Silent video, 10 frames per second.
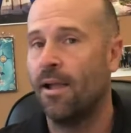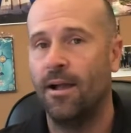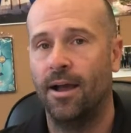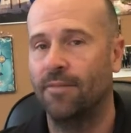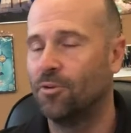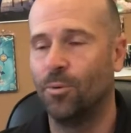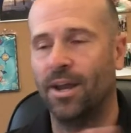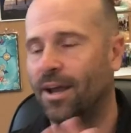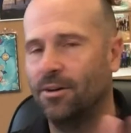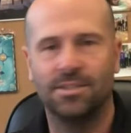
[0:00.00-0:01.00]
Everyone
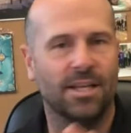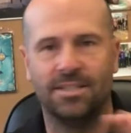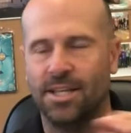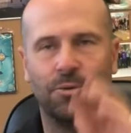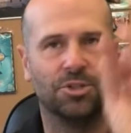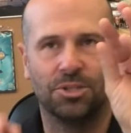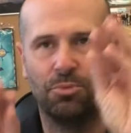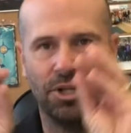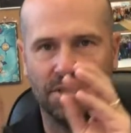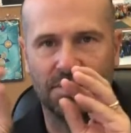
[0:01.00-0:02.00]
else, like say you were just
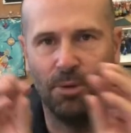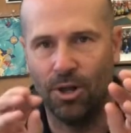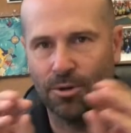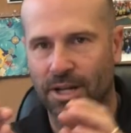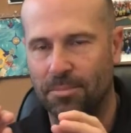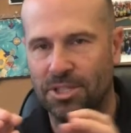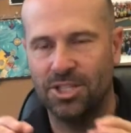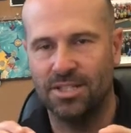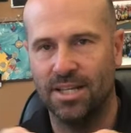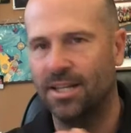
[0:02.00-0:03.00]
putting smaller
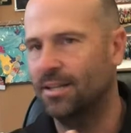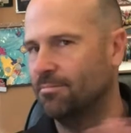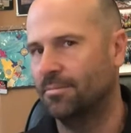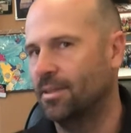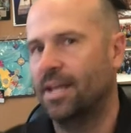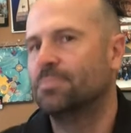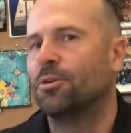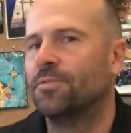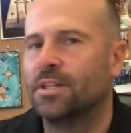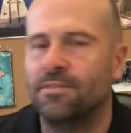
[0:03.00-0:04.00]
images in it, that is
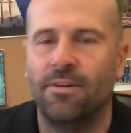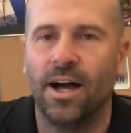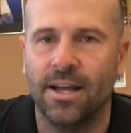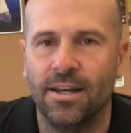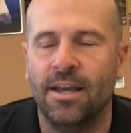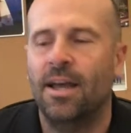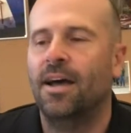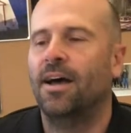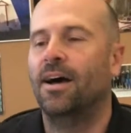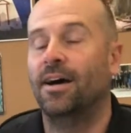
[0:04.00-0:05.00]
perfectly fine
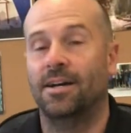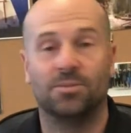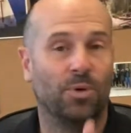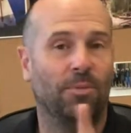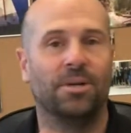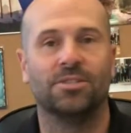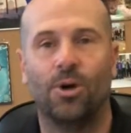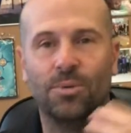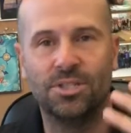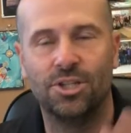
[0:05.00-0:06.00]
as well, but it's
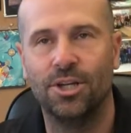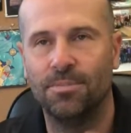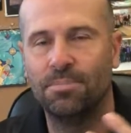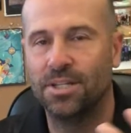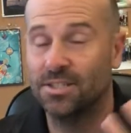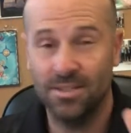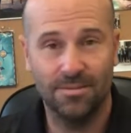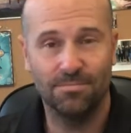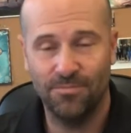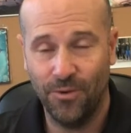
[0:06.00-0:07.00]
always good because
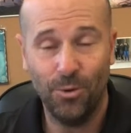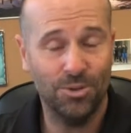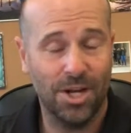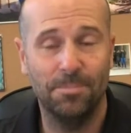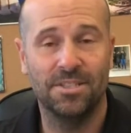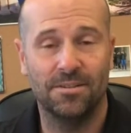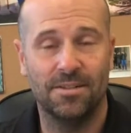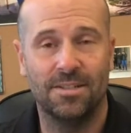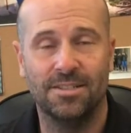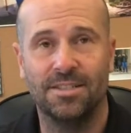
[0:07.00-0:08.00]
Photoshop
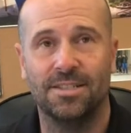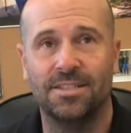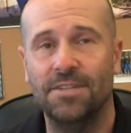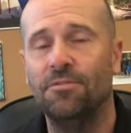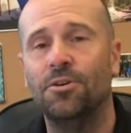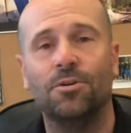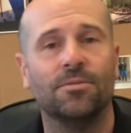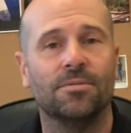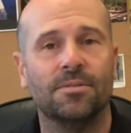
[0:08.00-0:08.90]
is a difficult